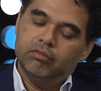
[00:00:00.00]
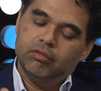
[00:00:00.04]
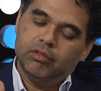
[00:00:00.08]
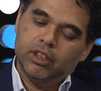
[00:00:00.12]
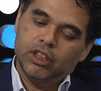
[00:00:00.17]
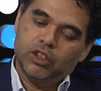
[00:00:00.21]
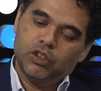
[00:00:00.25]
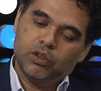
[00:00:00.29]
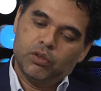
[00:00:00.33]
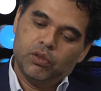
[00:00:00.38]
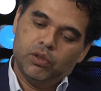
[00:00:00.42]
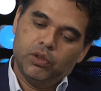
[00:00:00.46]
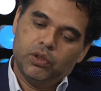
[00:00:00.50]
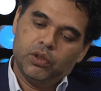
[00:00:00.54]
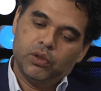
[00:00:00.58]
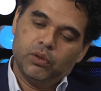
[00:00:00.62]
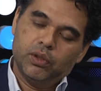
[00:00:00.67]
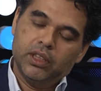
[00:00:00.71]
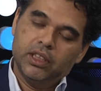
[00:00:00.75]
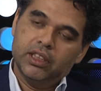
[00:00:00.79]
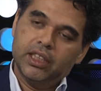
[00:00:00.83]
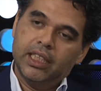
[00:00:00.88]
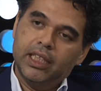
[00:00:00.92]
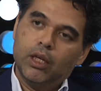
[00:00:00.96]
is crucial
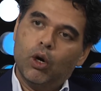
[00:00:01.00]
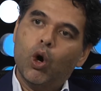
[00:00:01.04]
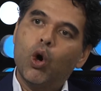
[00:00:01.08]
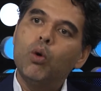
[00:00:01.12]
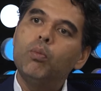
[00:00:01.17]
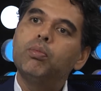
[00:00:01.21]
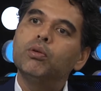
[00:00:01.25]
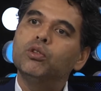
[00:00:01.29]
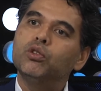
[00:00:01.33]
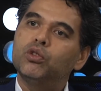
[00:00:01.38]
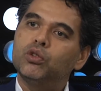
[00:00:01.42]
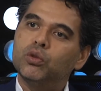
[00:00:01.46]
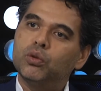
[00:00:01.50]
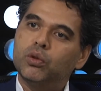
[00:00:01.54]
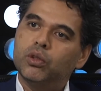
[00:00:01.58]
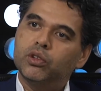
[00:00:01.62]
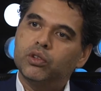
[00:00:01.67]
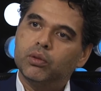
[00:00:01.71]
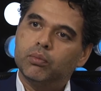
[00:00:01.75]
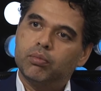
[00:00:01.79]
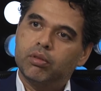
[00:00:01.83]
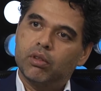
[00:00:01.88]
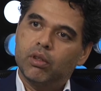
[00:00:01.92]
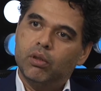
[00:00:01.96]
is an open source
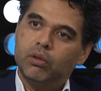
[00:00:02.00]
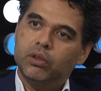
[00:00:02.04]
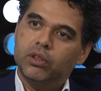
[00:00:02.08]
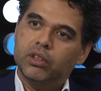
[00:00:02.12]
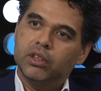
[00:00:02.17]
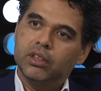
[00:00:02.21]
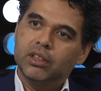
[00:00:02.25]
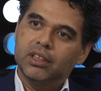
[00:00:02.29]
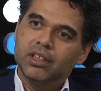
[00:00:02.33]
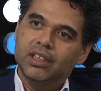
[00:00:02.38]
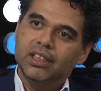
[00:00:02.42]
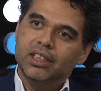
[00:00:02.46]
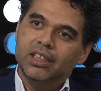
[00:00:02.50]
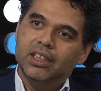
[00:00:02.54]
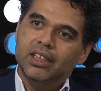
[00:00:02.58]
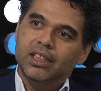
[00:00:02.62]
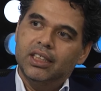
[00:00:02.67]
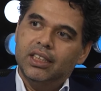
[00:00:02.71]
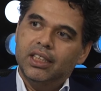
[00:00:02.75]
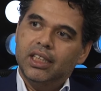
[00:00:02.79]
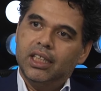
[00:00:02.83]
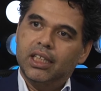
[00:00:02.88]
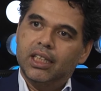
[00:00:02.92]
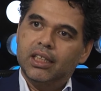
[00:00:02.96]
approach.
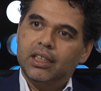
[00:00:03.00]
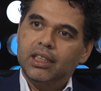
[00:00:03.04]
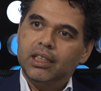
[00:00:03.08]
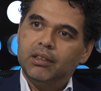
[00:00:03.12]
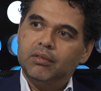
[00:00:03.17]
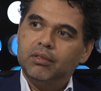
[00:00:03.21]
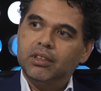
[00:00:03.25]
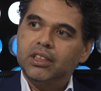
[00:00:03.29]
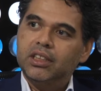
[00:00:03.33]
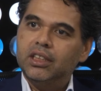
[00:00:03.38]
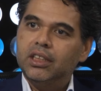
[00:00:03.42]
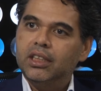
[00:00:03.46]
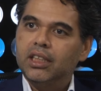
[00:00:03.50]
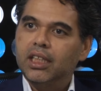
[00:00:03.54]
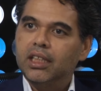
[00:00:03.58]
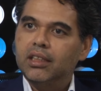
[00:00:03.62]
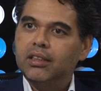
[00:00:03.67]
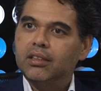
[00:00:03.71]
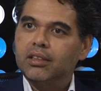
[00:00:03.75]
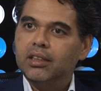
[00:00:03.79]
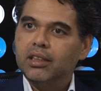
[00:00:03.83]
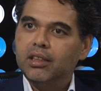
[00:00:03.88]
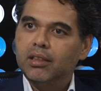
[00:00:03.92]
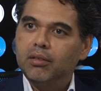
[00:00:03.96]
And I think we see
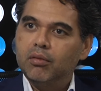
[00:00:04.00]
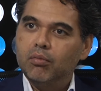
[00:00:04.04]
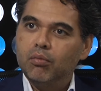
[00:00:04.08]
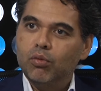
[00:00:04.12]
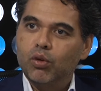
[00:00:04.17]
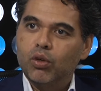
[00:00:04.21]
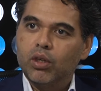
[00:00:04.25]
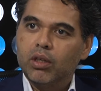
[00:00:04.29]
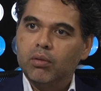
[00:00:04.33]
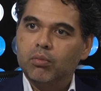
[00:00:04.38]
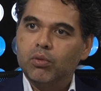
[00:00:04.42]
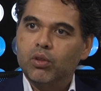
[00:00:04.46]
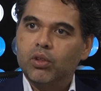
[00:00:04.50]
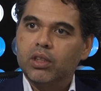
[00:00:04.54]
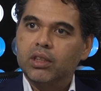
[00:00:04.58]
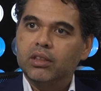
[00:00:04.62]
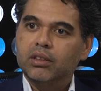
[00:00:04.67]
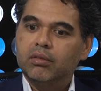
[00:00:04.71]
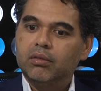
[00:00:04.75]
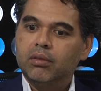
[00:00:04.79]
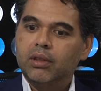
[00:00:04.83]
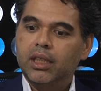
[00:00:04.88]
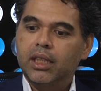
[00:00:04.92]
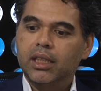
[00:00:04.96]
that more and more,
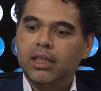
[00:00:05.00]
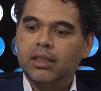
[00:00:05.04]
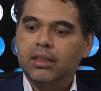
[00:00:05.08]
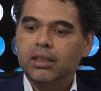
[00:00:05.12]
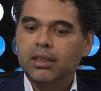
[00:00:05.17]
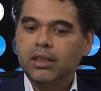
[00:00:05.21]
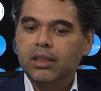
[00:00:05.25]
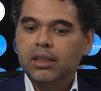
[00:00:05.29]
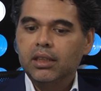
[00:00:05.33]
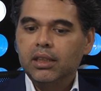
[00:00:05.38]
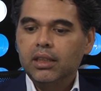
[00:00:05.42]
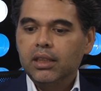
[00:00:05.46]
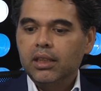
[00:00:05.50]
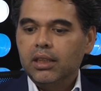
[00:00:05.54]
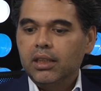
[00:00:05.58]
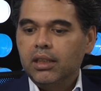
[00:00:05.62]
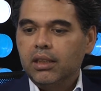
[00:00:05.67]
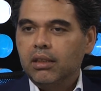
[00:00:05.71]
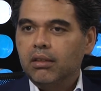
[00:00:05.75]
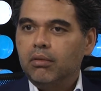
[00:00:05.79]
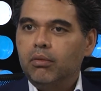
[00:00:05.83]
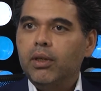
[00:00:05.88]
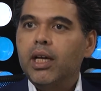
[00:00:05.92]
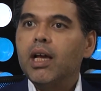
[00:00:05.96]
where
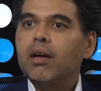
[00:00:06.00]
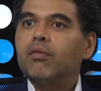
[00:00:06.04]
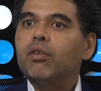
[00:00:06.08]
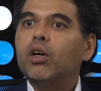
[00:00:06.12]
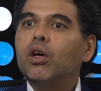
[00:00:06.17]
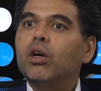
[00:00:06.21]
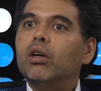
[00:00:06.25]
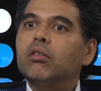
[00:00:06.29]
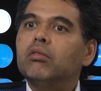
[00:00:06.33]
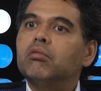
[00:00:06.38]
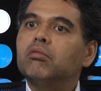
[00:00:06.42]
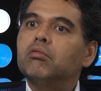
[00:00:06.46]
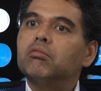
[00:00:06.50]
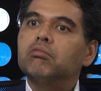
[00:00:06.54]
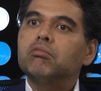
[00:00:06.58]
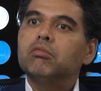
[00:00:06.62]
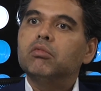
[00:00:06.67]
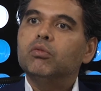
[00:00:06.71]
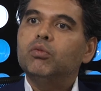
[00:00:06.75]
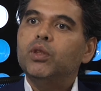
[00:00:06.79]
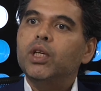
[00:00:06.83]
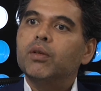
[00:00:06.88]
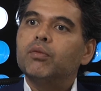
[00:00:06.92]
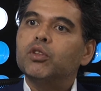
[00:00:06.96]
we have a
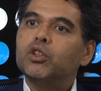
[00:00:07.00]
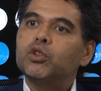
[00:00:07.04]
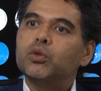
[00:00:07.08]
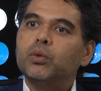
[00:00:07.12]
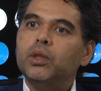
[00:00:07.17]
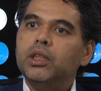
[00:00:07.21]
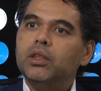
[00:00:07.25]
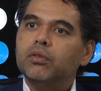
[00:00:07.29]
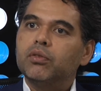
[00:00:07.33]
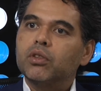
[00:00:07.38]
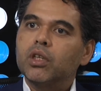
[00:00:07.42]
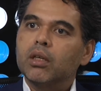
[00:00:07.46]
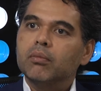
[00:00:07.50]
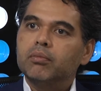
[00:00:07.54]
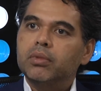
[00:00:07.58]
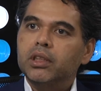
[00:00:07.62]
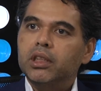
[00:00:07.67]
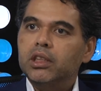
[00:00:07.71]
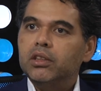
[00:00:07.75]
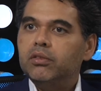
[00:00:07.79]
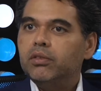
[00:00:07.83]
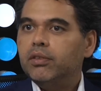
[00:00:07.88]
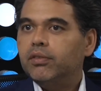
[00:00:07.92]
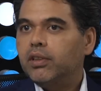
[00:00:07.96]
suite of
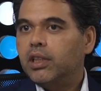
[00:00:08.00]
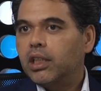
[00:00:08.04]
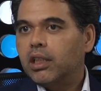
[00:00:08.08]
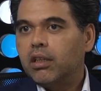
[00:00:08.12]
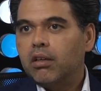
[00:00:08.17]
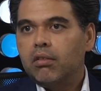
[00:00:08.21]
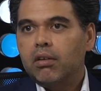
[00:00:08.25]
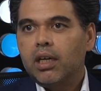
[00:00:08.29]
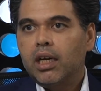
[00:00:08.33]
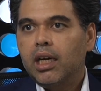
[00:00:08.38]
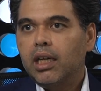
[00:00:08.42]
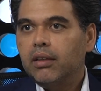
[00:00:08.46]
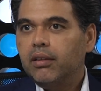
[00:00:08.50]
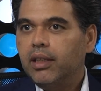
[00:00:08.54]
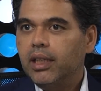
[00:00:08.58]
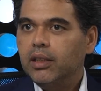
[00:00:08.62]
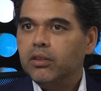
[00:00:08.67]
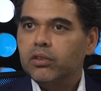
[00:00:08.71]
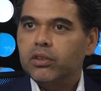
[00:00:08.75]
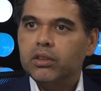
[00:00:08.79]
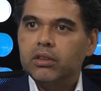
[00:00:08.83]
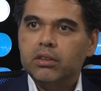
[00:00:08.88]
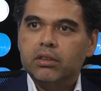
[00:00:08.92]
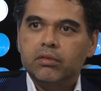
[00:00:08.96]
companies. We've got Karat,
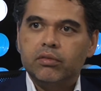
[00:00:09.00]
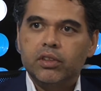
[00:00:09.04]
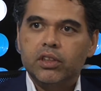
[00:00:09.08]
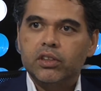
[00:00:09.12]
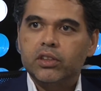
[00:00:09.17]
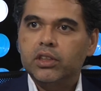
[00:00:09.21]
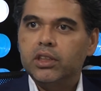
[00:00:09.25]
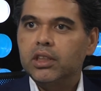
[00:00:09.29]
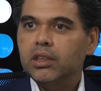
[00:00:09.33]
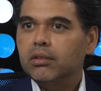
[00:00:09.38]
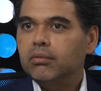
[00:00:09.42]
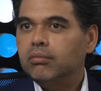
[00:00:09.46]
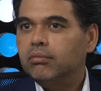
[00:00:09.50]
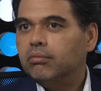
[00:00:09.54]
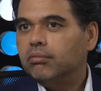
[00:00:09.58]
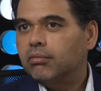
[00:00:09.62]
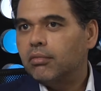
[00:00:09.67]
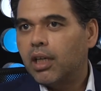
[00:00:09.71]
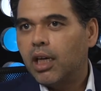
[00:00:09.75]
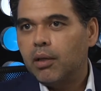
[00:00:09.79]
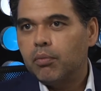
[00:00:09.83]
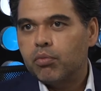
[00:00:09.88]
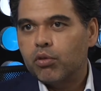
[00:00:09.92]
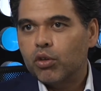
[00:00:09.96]
Dentsu, Visium,
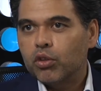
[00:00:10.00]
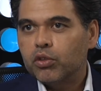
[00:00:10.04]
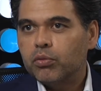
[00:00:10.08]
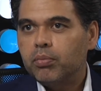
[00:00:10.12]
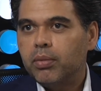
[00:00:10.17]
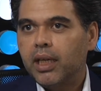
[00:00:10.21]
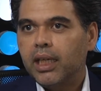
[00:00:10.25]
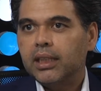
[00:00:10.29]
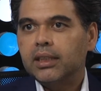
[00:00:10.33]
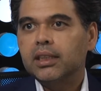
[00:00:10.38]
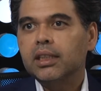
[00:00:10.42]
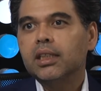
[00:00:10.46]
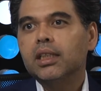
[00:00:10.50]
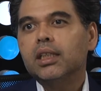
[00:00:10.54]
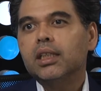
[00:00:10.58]
iProspect.